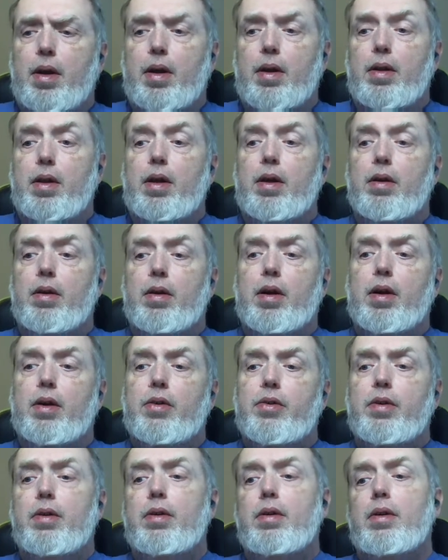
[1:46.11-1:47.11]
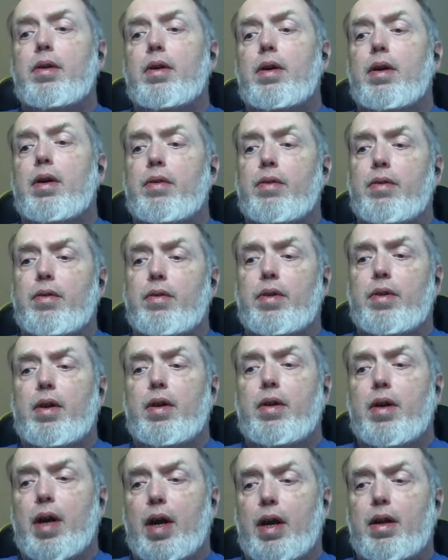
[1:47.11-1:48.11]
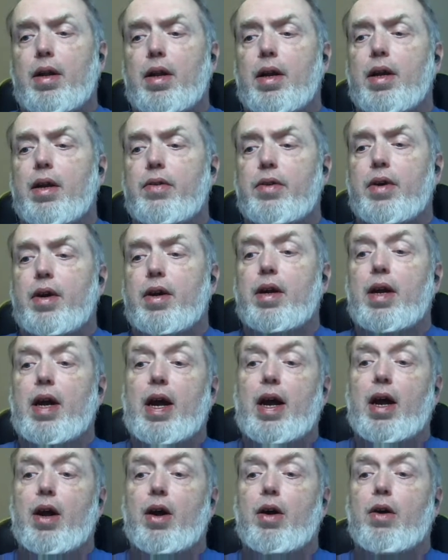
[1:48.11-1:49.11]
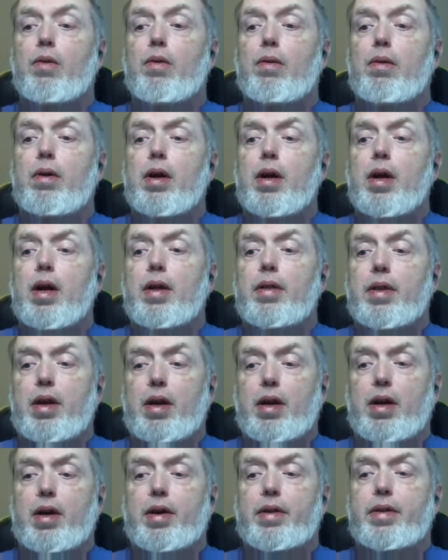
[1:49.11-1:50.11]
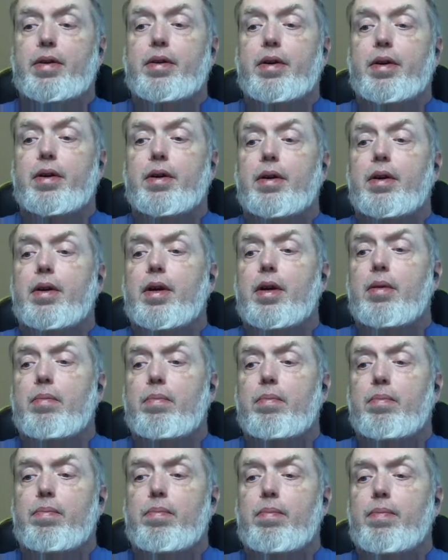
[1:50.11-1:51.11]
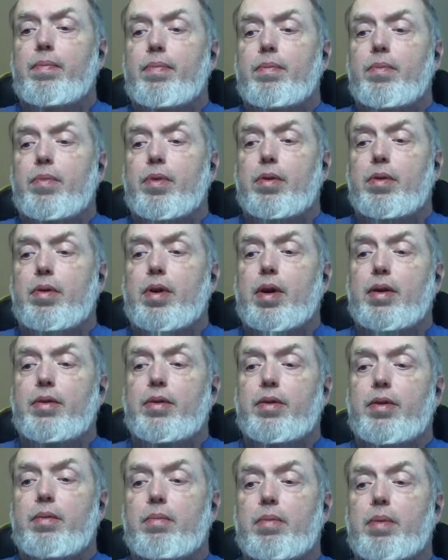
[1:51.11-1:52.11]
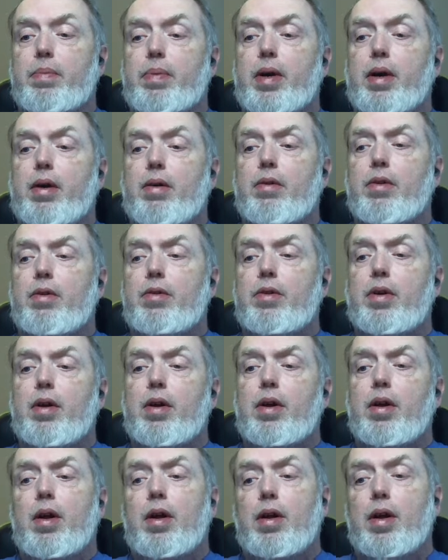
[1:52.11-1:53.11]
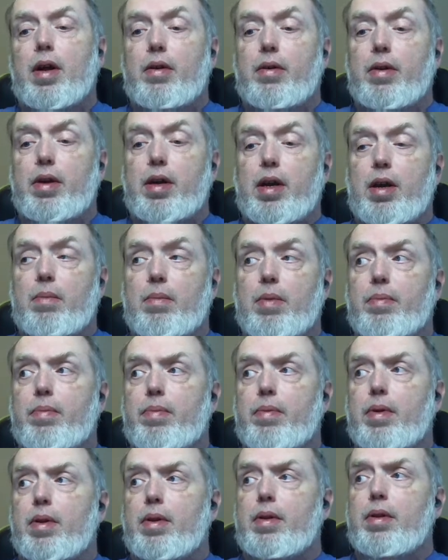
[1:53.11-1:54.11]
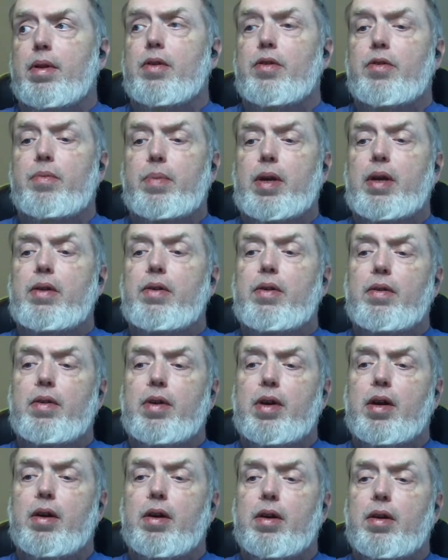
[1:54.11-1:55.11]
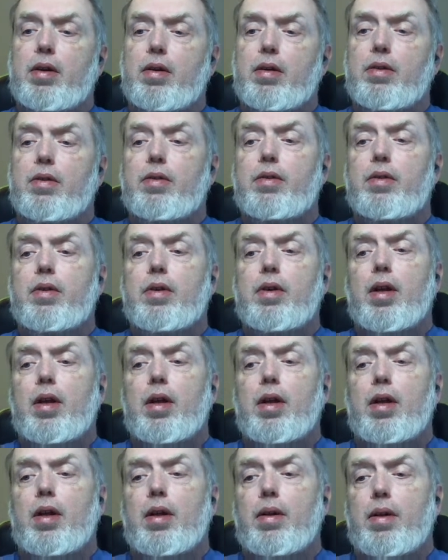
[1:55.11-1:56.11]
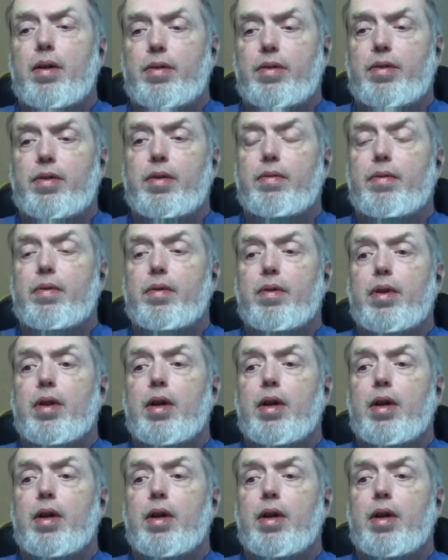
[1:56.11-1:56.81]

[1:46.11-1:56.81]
introduction gives guidelines on how the author broke down some of the powers, how he came up with speeds of the characters, and so forth.